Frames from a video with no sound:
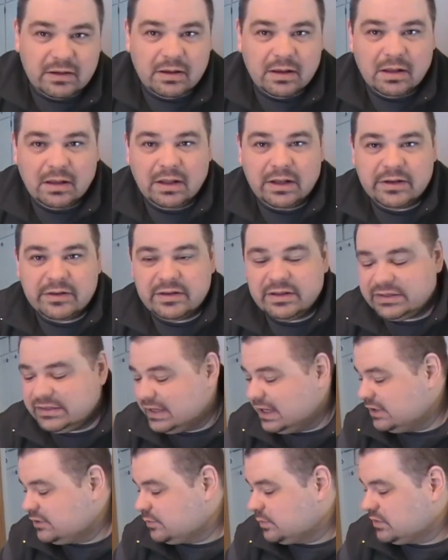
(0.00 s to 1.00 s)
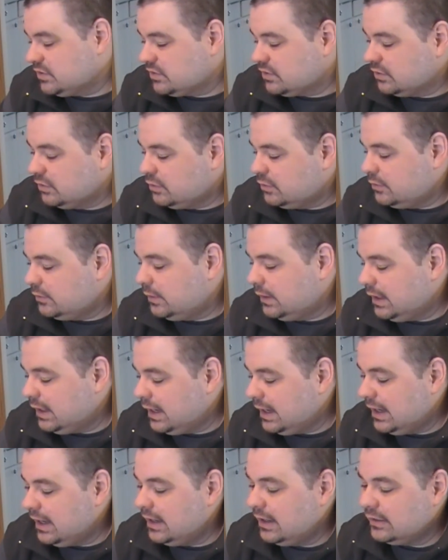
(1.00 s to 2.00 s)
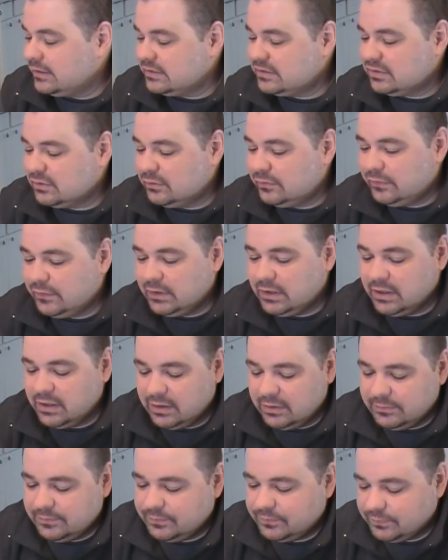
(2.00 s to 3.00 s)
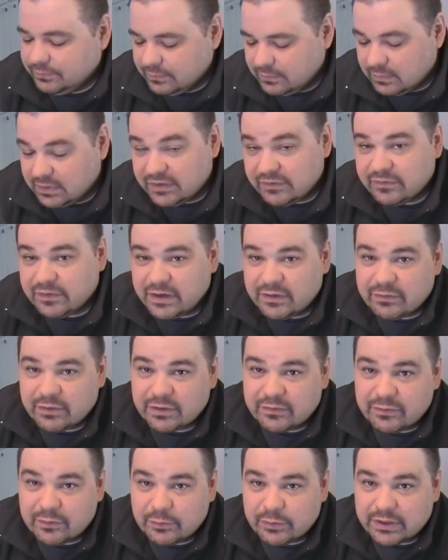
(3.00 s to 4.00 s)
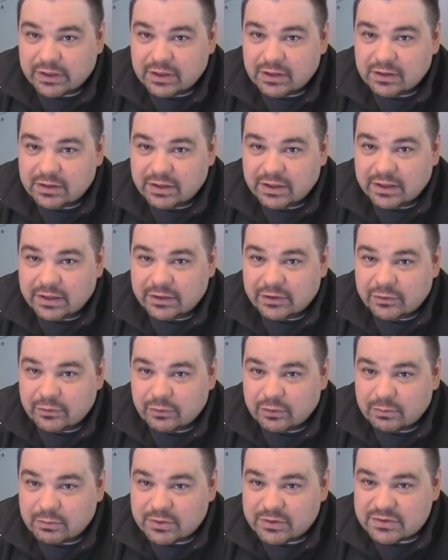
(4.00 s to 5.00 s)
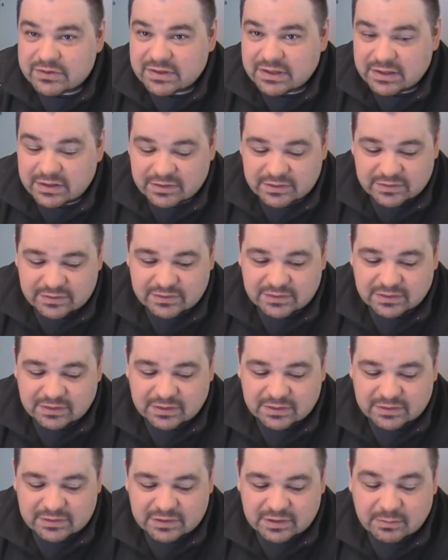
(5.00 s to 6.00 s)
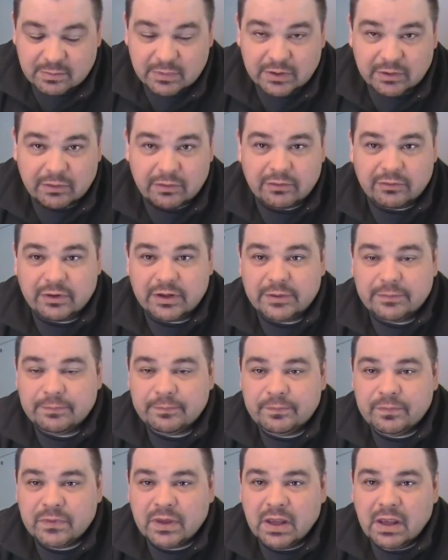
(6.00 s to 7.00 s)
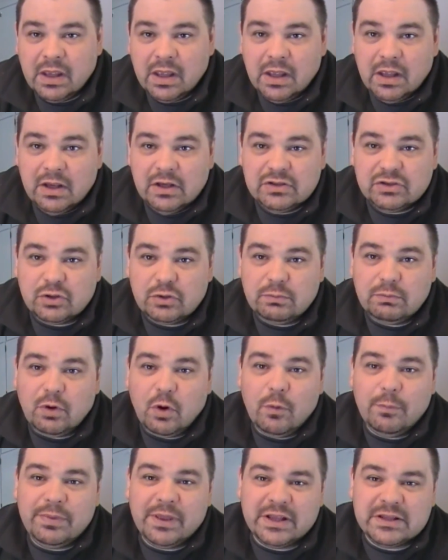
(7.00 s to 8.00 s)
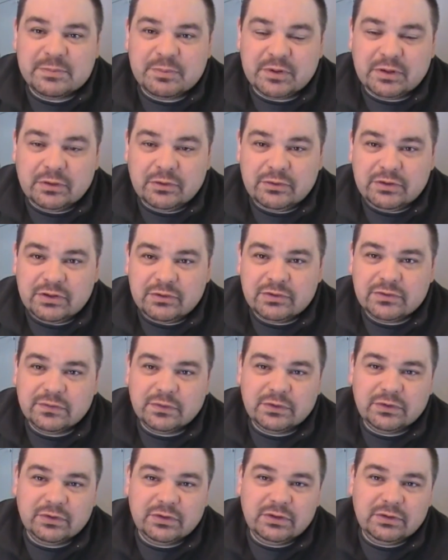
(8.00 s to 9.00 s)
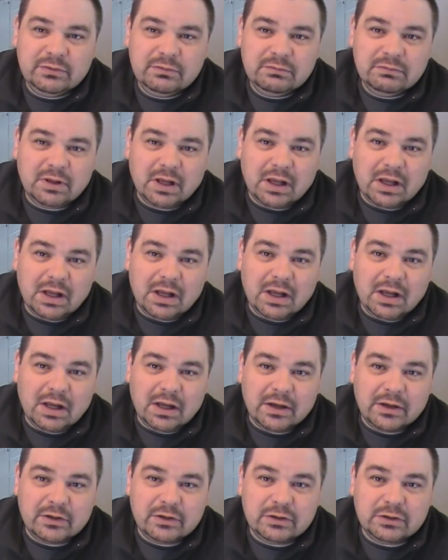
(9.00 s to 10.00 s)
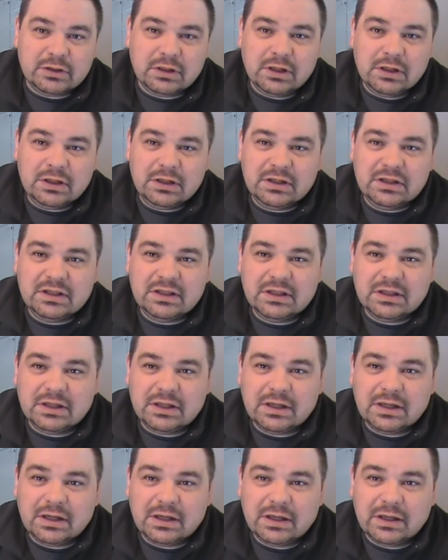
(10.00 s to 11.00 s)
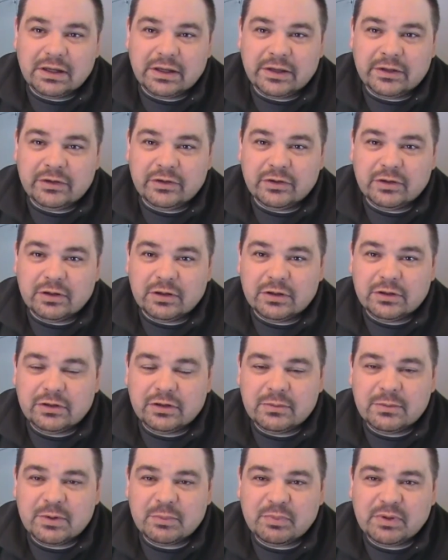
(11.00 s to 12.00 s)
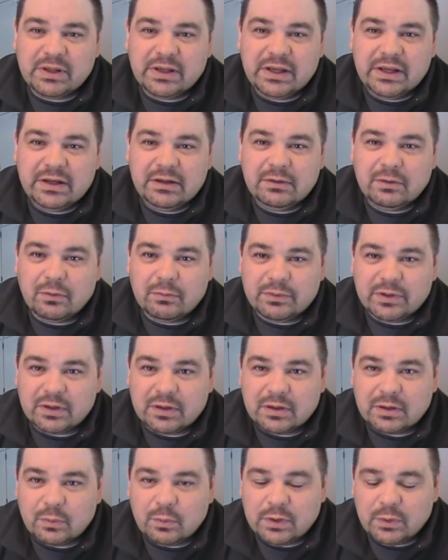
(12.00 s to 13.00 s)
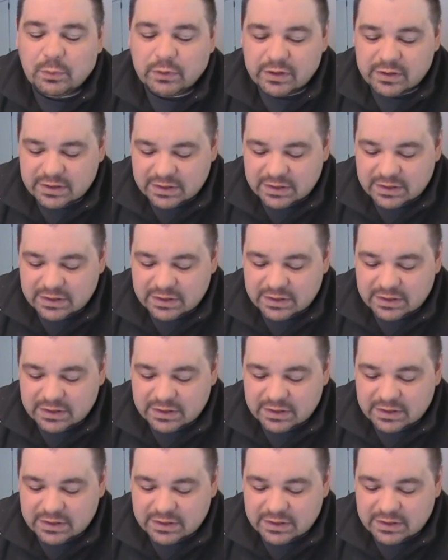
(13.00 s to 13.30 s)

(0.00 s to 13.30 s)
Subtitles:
a lot of the attachments though, and so far my favorite of the Regalia and adornments is the month 3. So hope that's been useful to you. Good luck in your tournament play. Hope you win one of